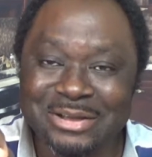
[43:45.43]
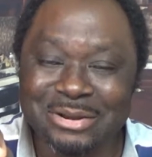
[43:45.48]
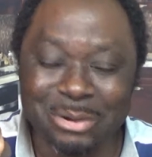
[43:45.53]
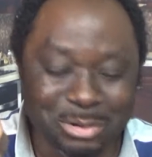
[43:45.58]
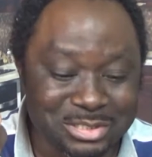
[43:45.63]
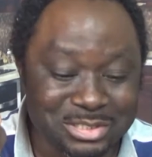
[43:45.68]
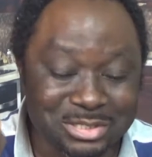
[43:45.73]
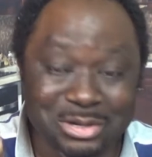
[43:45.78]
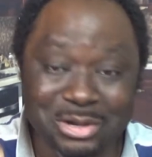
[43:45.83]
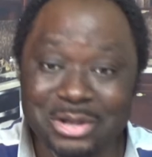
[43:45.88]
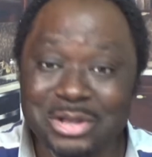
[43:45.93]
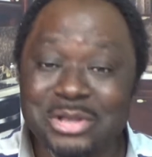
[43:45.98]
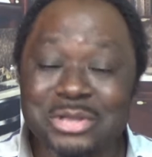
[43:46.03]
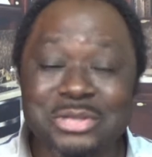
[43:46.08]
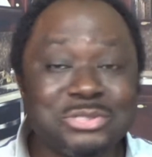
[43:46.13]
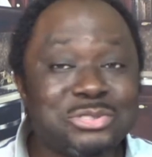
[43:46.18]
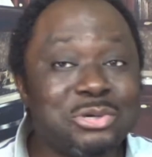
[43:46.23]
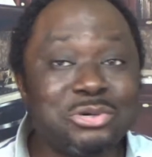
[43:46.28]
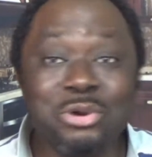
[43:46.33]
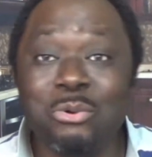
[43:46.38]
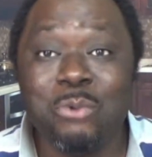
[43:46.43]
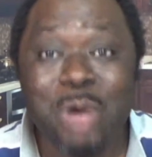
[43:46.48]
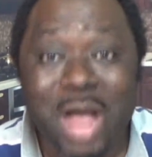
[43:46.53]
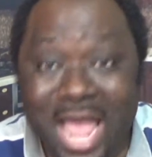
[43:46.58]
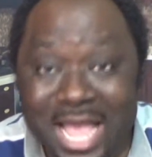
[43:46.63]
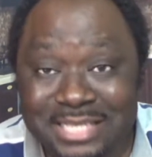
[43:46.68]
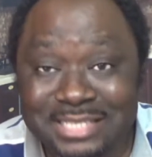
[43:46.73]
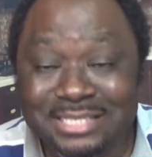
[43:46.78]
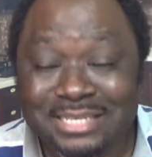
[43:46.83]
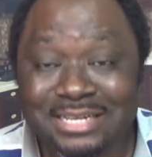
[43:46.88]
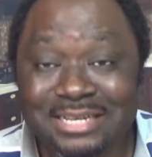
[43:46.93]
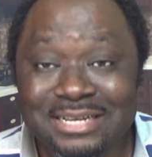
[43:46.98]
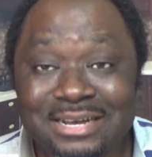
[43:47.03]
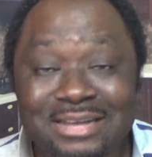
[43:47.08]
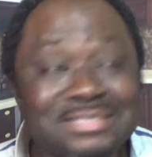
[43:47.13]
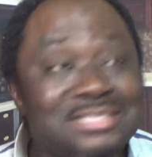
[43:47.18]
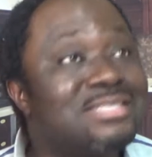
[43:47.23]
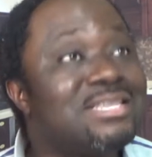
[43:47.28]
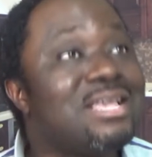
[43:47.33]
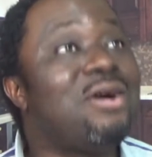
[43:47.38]
Glory to God. So don't wait
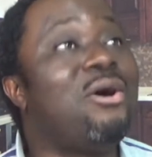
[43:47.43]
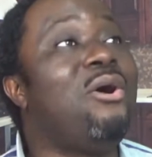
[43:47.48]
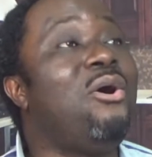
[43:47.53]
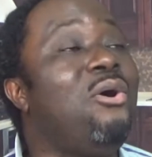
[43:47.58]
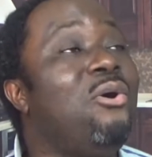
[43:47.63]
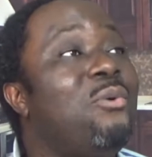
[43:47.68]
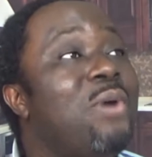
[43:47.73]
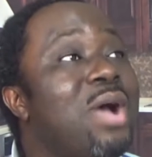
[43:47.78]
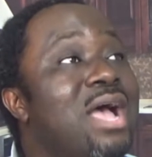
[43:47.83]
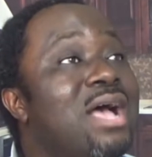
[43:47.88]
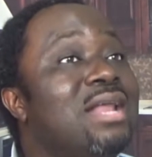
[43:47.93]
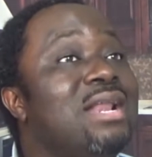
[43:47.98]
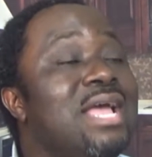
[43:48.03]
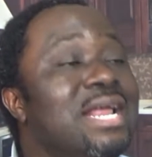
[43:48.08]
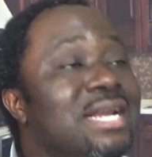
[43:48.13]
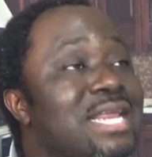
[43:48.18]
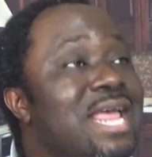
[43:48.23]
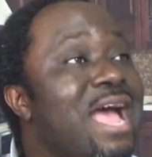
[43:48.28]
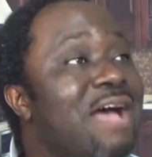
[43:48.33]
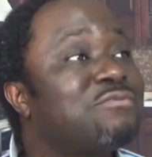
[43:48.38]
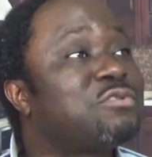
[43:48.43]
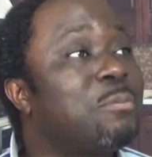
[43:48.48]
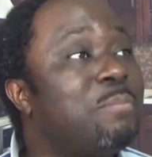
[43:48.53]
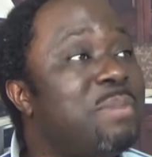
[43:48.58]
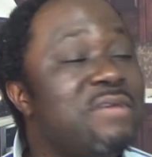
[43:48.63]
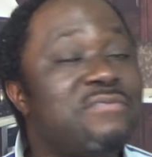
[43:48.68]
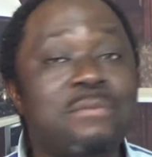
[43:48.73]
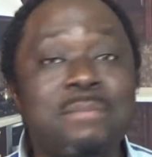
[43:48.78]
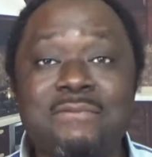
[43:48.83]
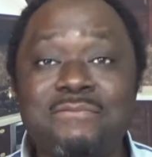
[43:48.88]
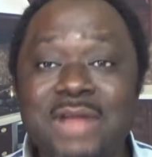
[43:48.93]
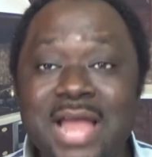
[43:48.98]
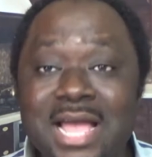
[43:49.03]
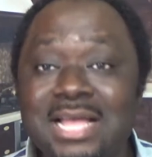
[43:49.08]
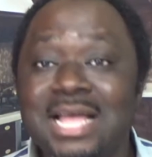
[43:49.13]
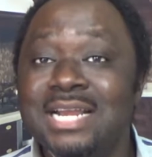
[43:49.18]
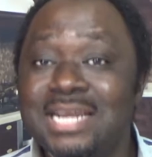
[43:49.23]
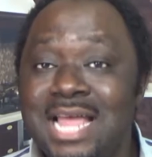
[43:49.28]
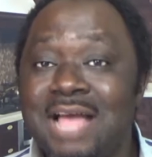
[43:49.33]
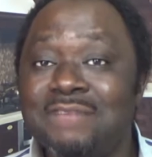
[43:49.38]
until you say, oh, well, they have to pay for my
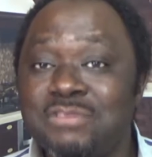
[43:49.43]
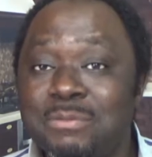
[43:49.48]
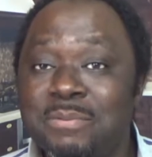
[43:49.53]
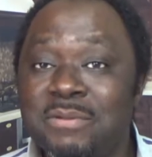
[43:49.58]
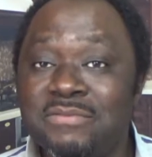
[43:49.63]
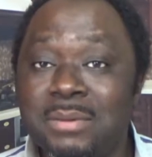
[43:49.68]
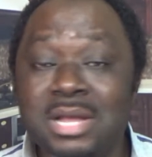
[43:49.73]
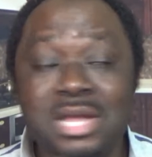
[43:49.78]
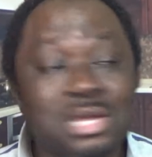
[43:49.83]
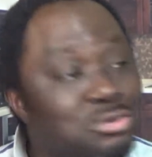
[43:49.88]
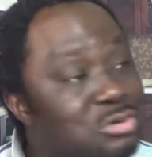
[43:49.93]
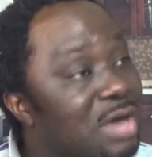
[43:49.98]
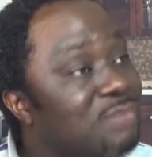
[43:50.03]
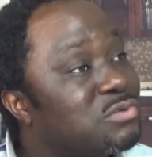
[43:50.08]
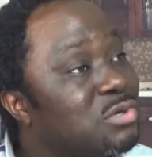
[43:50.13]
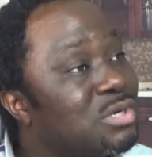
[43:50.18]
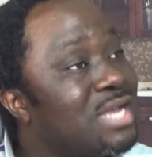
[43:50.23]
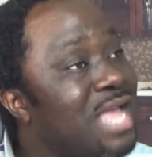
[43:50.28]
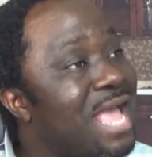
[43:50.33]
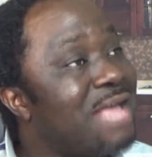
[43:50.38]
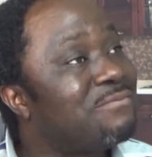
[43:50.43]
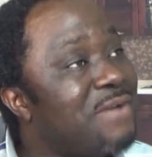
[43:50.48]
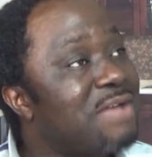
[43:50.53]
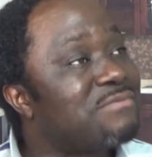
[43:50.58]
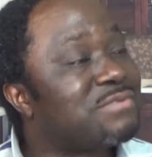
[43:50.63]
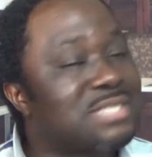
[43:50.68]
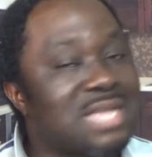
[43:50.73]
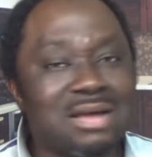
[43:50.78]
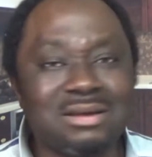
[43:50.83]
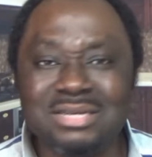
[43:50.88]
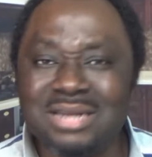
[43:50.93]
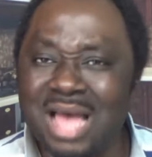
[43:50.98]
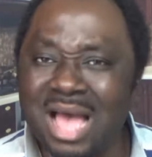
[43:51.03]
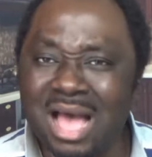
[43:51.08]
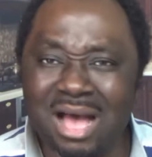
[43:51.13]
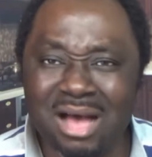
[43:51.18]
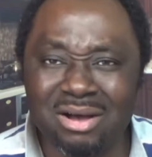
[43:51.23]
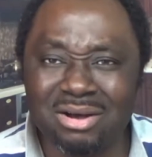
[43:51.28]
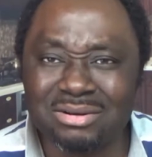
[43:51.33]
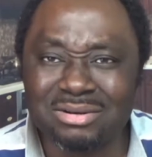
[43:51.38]
flight. They have to pay for my, you have to get 5-star.
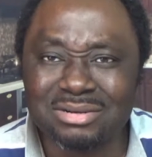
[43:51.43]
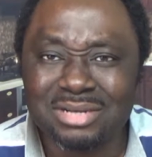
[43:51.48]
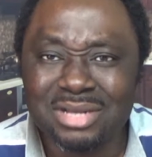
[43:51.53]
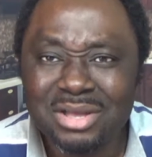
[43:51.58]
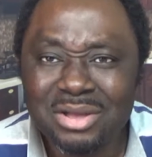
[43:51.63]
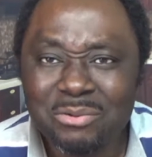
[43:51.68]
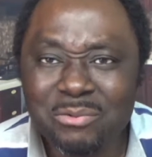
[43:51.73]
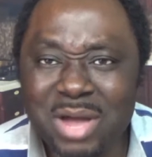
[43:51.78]
No.